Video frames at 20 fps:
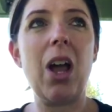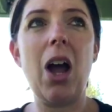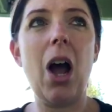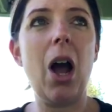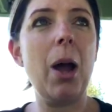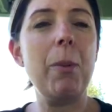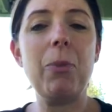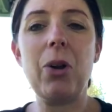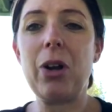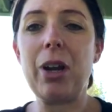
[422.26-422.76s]

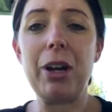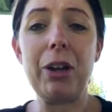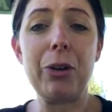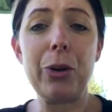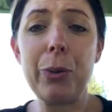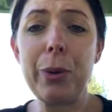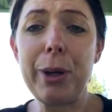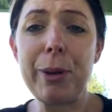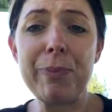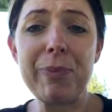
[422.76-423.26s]
I'm not going to
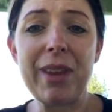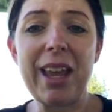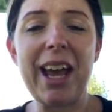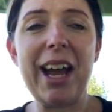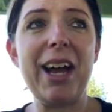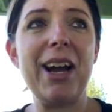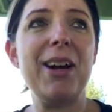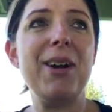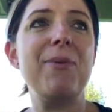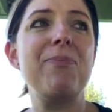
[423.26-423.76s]
do it.
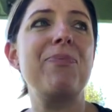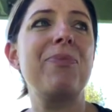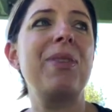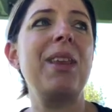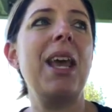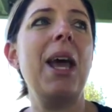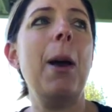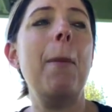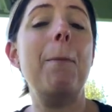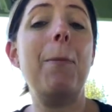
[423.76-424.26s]

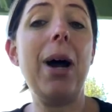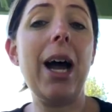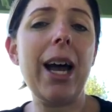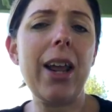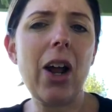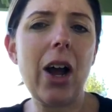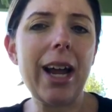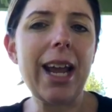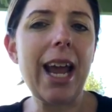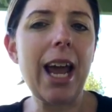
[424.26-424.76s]

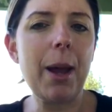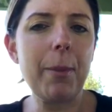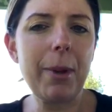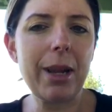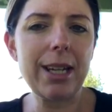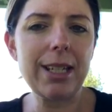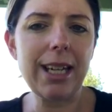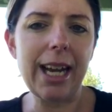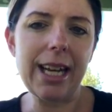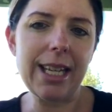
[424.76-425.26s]
But I am
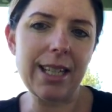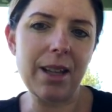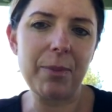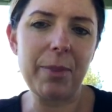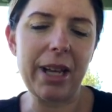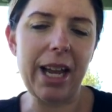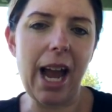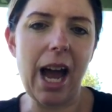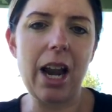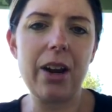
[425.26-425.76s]
going to take
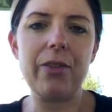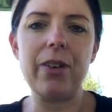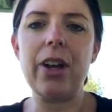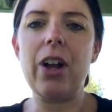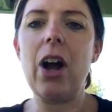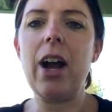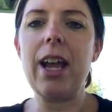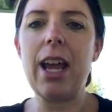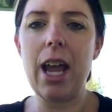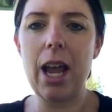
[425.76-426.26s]
something out of
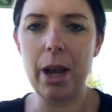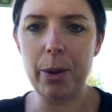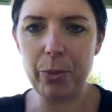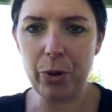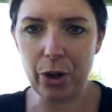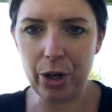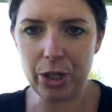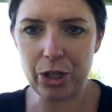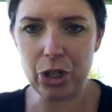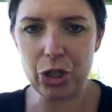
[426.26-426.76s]
it. I am
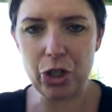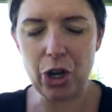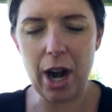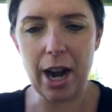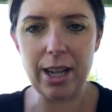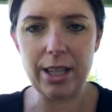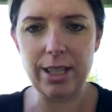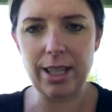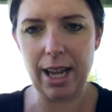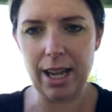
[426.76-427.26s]
going to
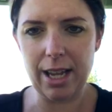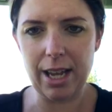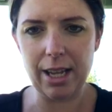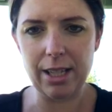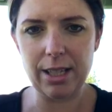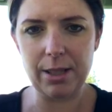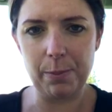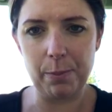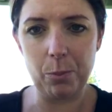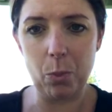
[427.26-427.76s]
try and say
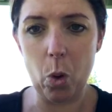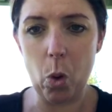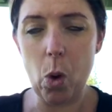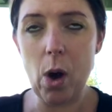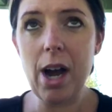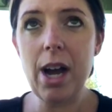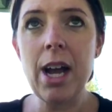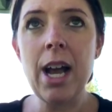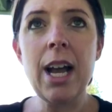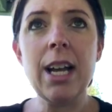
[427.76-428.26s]
yes
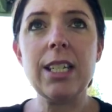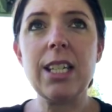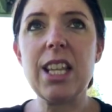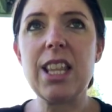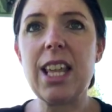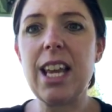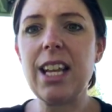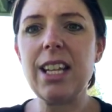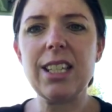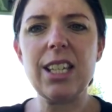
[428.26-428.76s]
more to
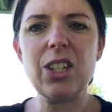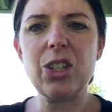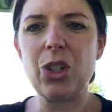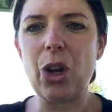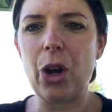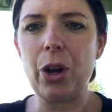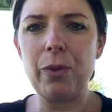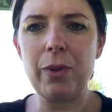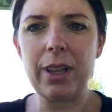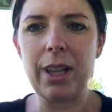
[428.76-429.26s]
things that
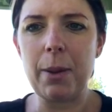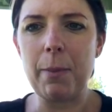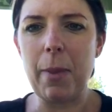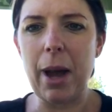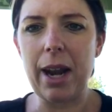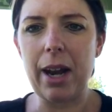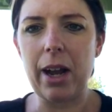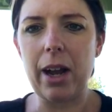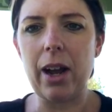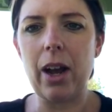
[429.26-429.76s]
don't really
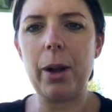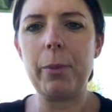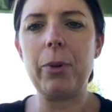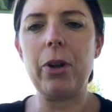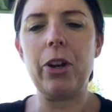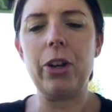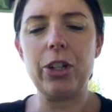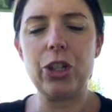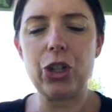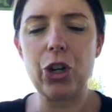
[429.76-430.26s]
matter. I'm
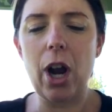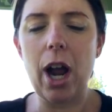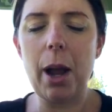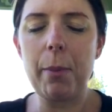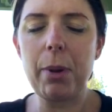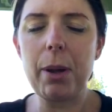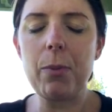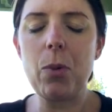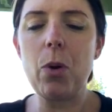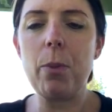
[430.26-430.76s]
going to try
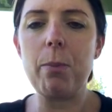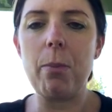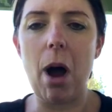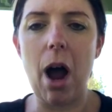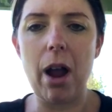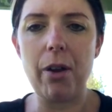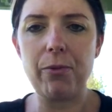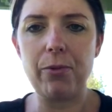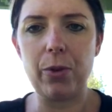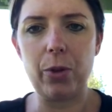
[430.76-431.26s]
and be more
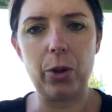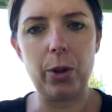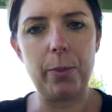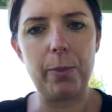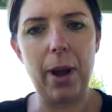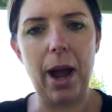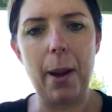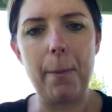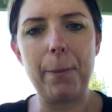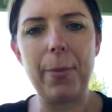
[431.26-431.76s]
mindful
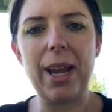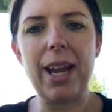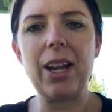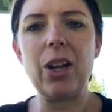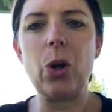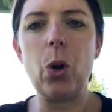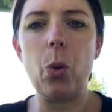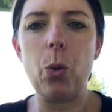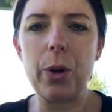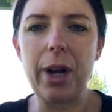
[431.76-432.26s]
about
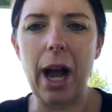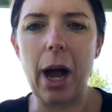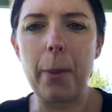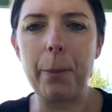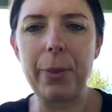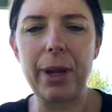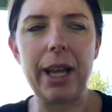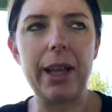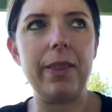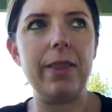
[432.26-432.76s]
being caught
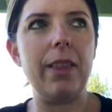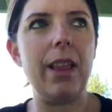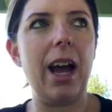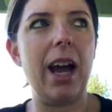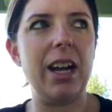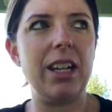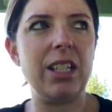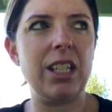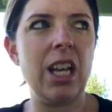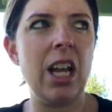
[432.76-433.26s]
up in
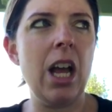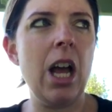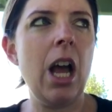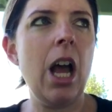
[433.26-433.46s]
that,